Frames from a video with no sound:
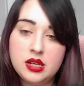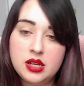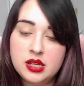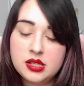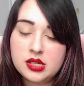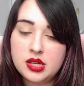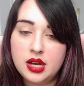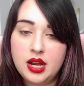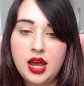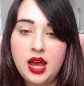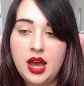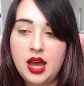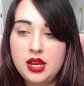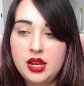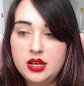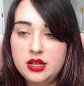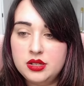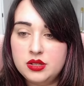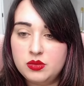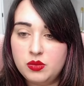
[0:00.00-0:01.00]
is gonna
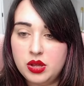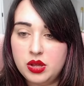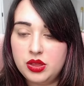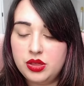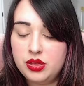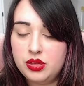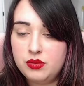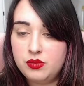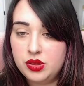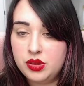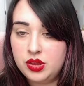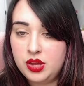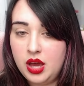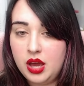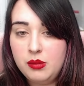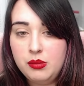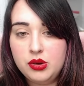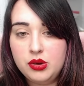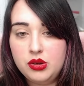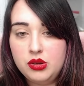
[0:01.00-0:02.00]
end with
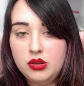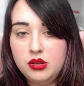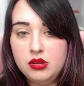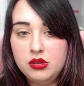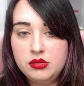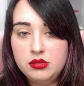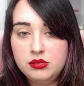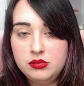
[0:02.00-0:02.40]
Gabriel